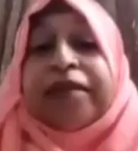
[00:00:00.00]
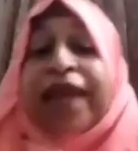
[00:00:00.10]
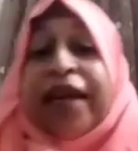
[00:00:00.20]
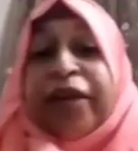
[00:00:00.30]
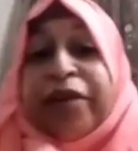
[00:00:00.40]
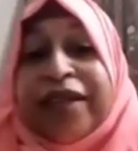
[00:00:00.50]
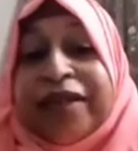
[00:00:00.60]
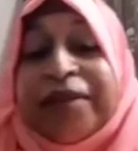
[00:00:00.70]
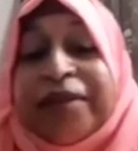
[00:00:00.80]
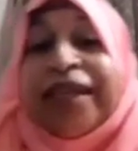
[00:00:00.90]
Thank you, madam.
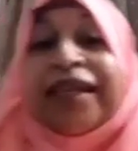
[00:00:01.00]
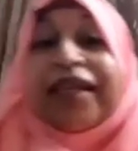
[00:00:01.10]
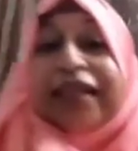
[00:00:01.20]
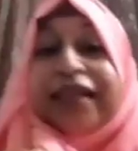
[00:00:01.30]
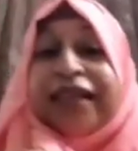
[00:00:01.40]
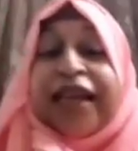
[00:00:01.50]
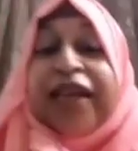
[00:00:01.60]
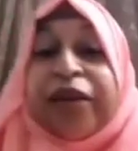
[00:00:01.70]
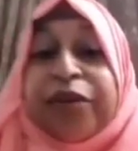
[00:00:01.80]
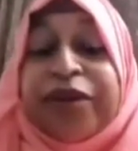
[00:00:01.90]
Thank
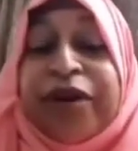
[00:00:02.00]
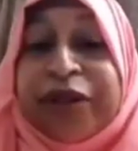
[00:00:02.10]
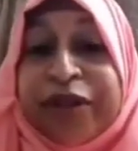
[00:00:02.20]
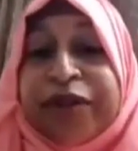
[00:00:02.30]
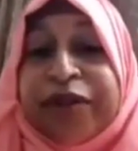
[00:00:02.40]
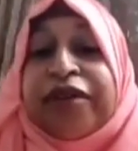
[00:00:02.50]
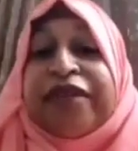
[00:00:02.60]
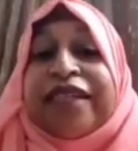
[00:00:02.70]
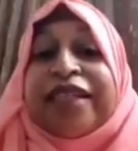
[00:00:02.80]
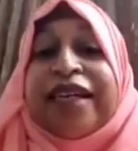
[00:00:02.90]
you, Ashok
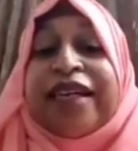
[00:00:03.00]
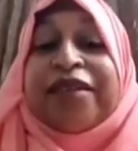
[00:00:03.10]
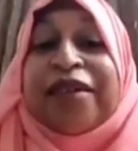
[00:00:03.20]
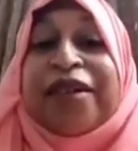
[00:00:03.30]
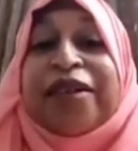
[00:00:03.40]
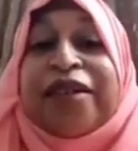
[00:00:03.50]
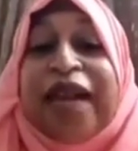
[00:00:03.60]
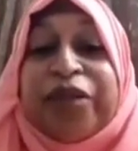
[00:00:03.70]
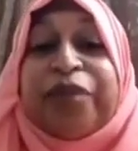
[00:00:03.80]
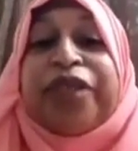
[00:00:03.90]
Grover, sir.
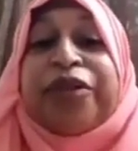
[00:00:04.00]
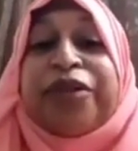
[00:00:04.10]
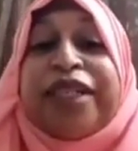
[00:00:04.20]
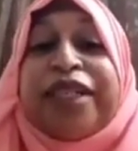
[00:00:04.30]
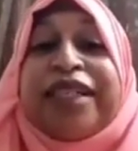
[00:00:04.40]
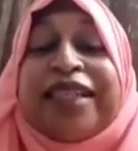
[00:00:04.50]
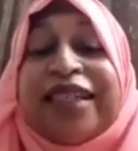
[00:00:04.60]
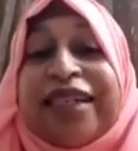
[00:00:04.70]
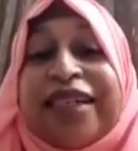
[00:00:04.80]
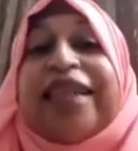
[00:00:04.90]
Nice to meet you. It's
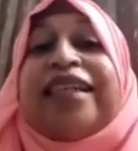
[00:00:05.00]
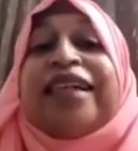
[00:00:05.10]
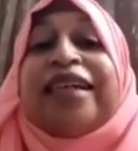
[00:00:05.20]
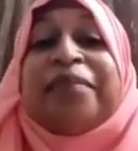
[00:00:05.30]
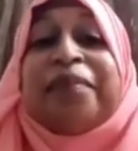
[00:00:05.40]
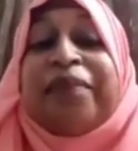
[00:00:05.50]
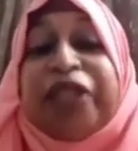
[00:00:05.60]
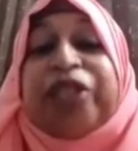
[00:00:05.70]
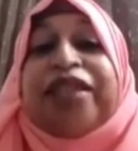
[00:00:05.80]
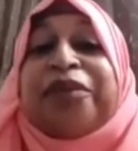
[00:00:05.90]
really a
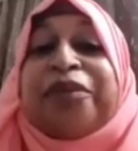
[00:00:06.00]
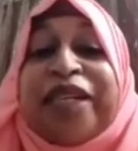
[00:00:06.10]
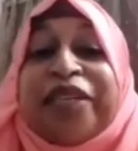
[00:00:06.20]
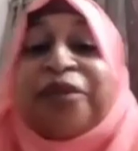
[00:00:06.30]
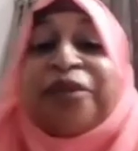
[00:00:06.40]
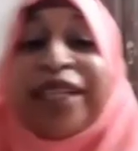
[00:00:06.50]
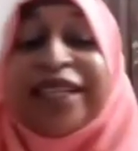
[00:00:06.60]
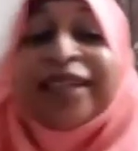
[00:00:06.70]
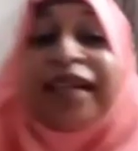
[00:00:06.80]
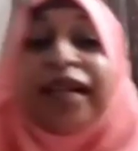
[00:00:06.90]
pleasure to meet you
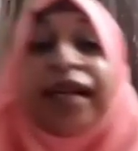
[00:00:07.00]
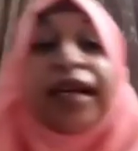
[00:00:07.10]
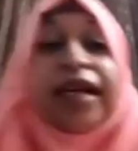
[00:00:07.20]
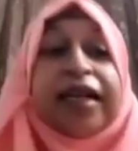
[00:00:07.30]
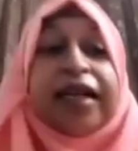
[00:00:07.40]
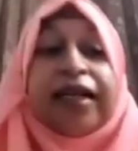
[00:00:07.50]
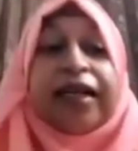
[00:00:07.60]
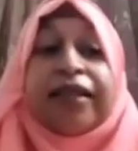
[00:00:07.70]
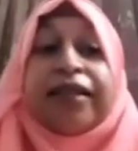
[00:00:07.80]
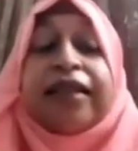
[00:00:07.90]
here.
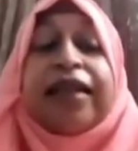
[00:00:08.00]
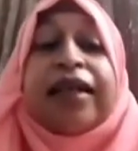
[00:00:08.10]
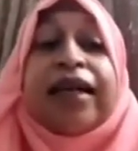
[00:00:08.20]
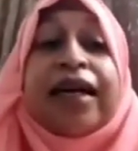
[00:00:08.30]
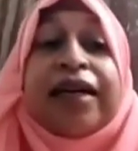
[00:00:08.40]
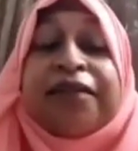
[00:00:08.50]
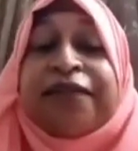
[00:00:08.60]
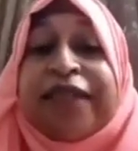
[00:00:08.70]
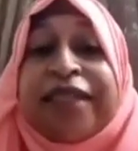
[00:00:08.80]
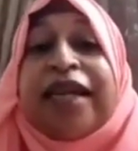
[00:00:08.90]
Sir,
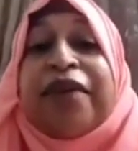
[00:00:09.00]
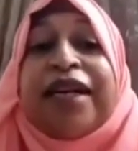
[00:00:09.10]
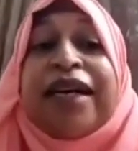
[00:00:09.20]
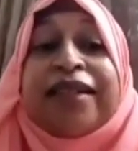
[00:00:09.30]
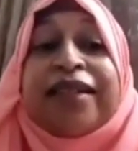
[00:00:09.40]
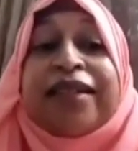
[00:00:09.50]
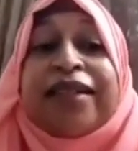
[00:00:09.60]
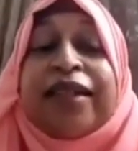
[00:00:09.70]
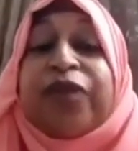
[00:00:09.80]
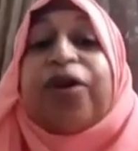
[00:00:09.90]
first I will ask
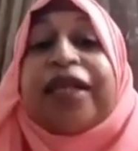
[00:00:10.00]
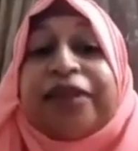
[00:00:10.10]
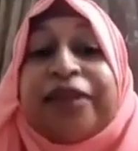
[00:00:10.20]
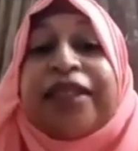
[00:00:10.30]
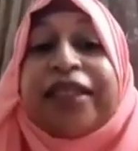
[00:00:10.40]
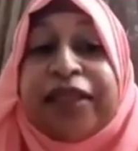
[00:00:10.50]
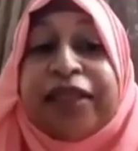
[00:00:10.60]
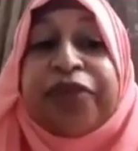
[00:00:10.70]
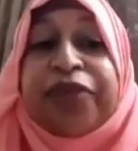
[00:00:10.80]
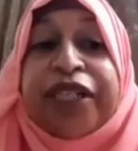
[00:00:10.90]
the socket-related
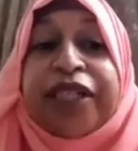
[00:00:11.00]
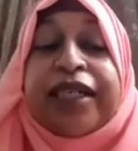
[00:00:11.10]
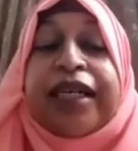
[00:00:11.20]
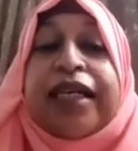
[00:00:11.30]
question.